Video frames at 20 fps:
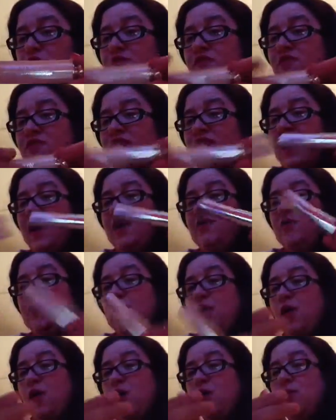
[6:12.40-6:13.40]
Reviver
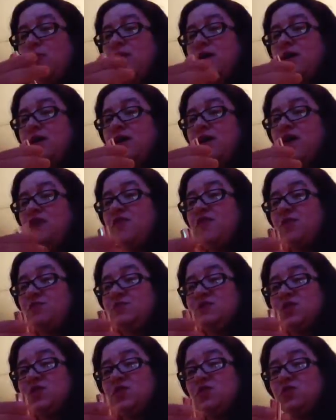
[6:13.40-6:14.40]
Balm from
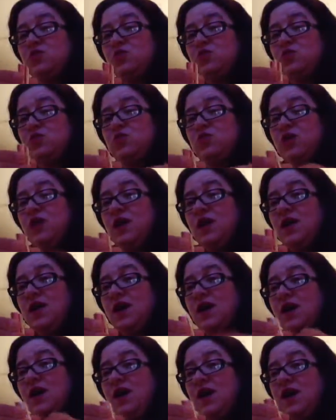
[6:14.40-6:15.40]
Dior.
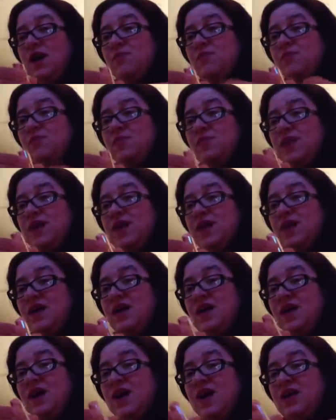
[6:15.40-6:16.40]

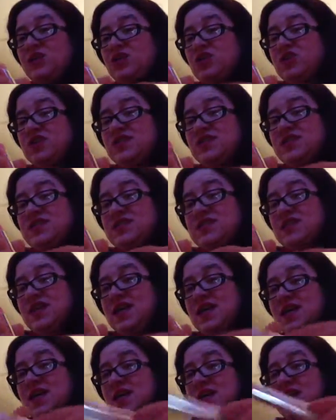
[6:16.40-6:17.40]
As you can
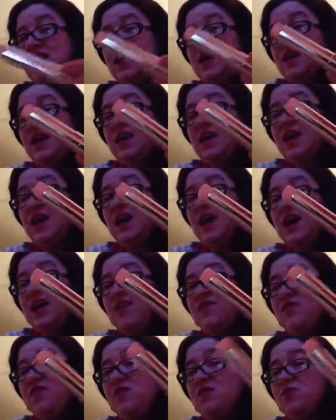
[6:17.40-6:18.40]
see,
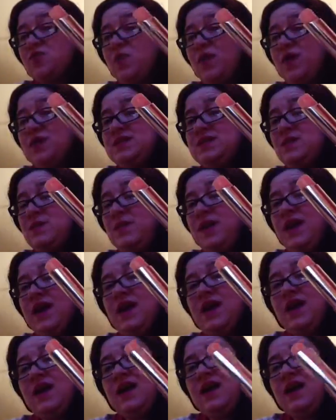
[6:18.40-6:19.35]
I've used quite a bit.